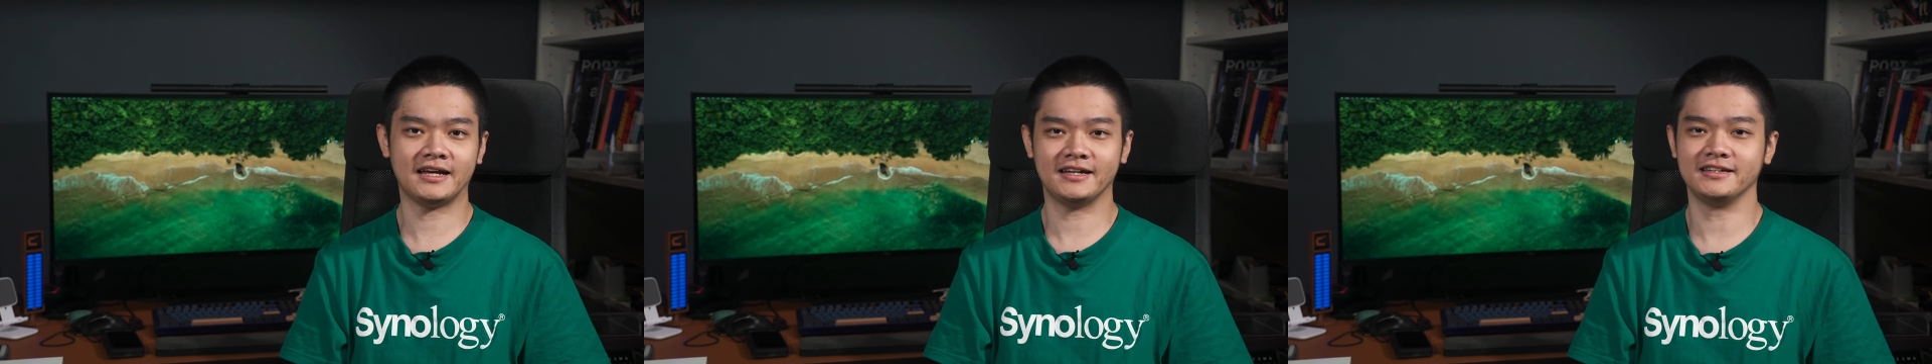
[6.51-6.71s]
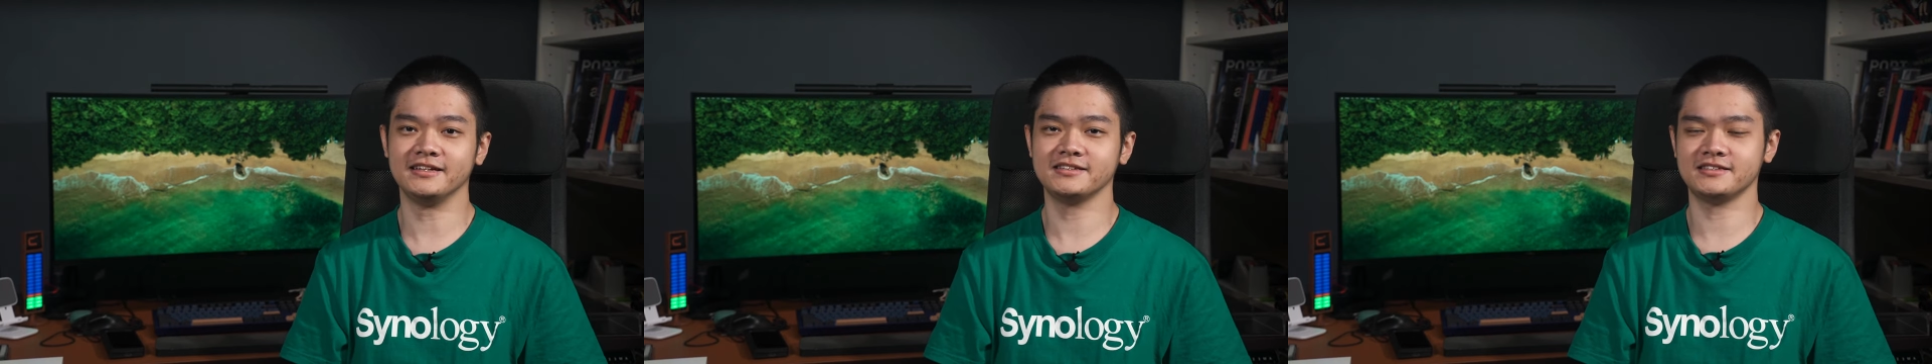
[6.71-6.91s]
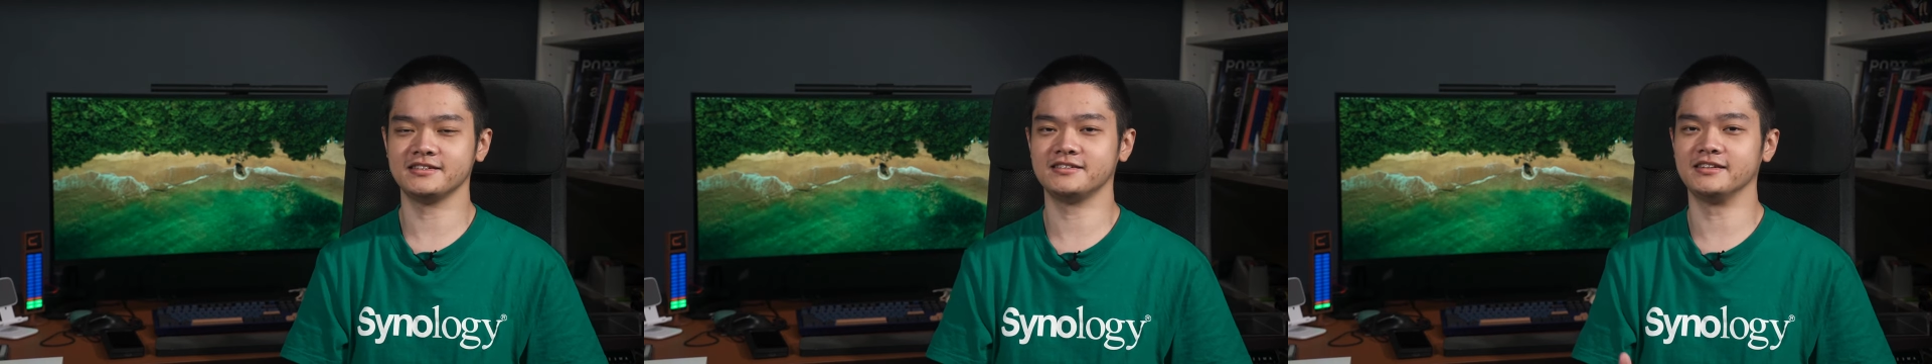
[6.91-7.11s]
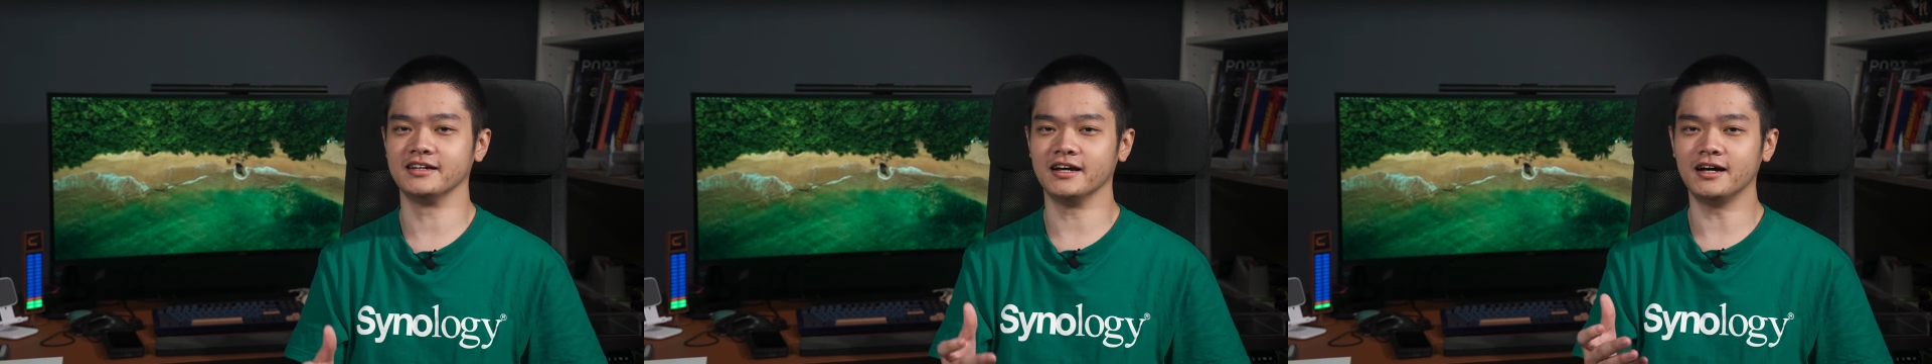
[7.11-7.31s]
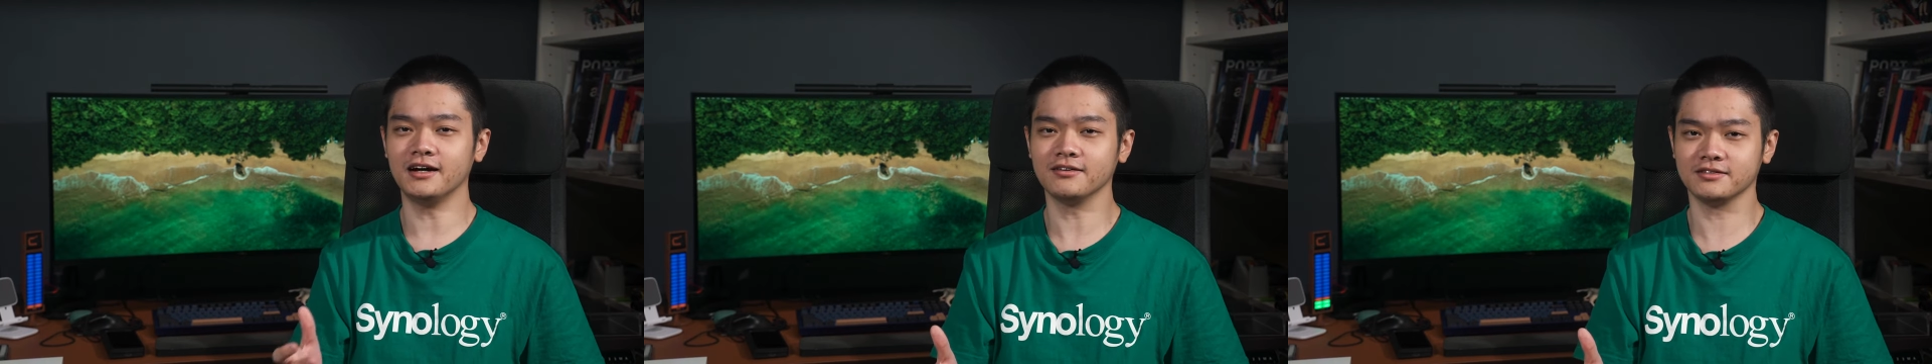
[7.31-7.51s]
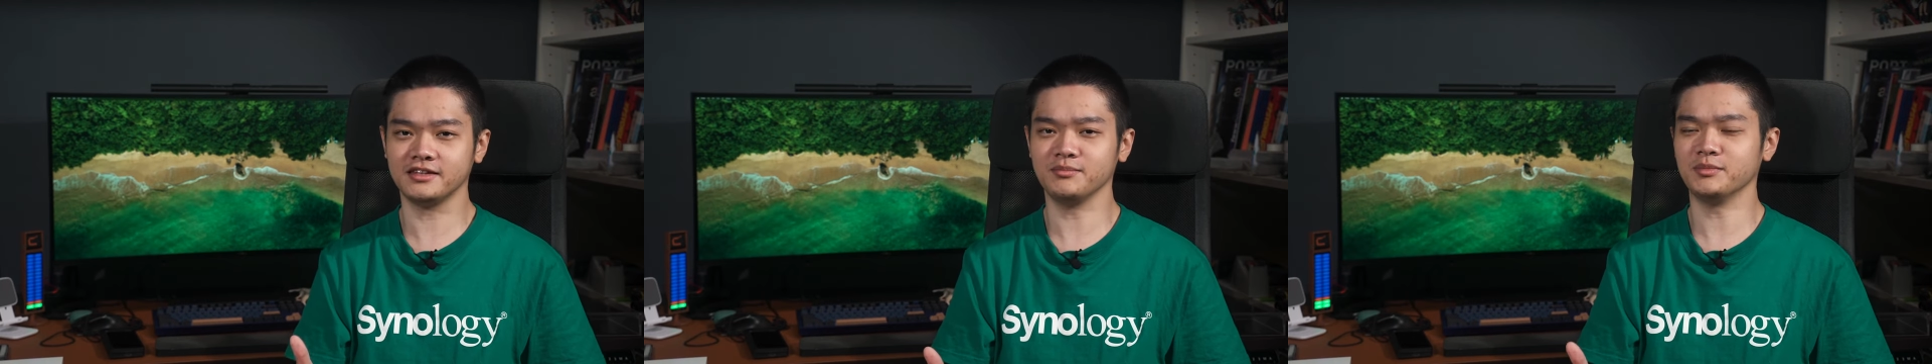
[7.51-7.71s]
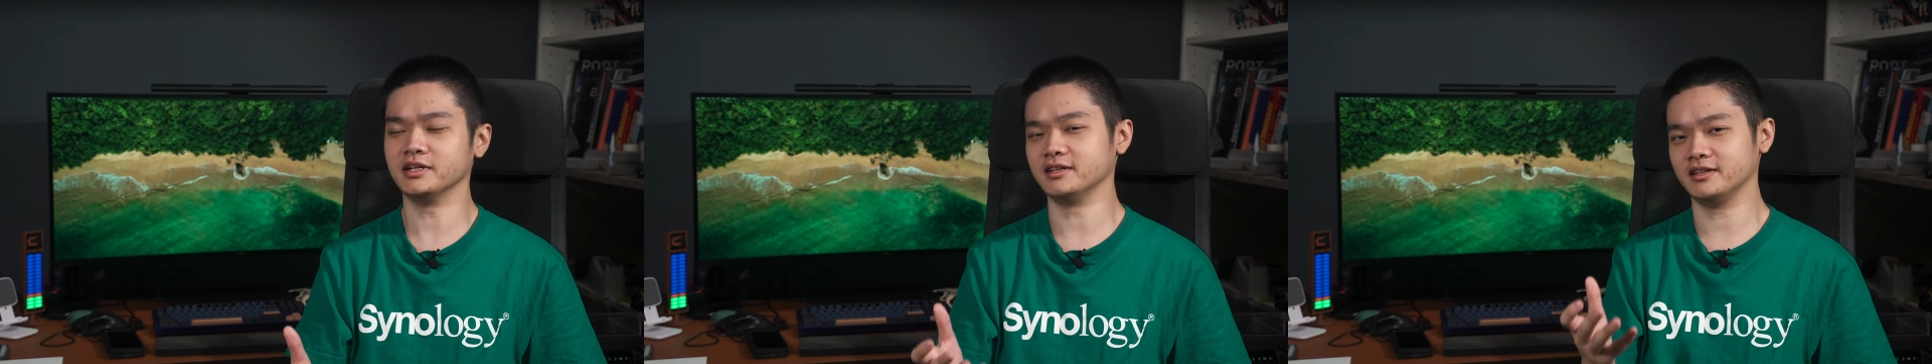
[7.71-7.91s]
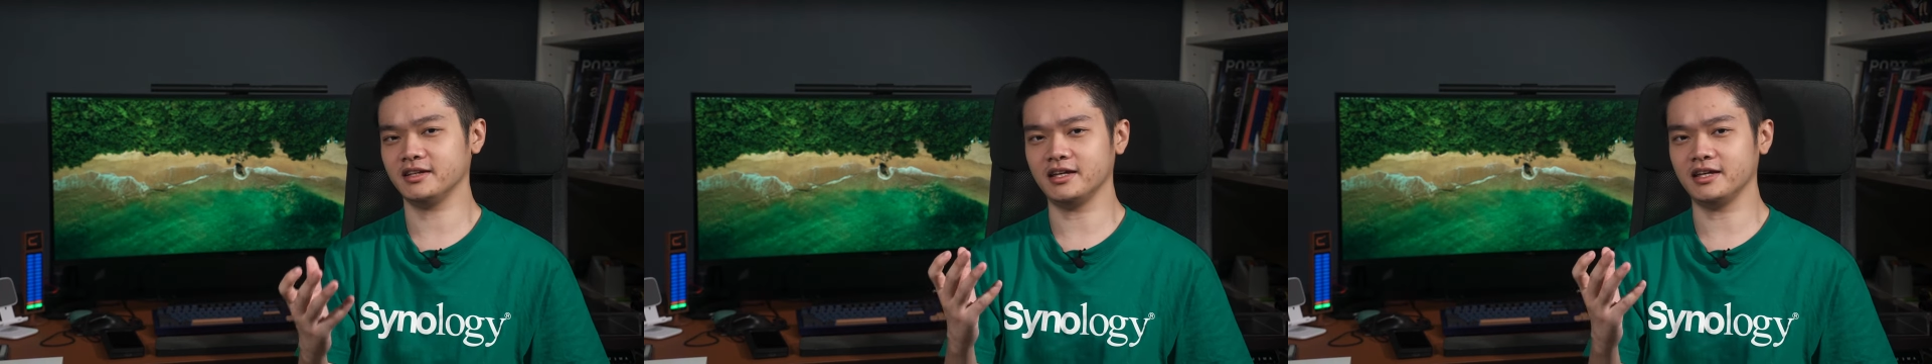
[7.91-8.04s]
This is the ultimate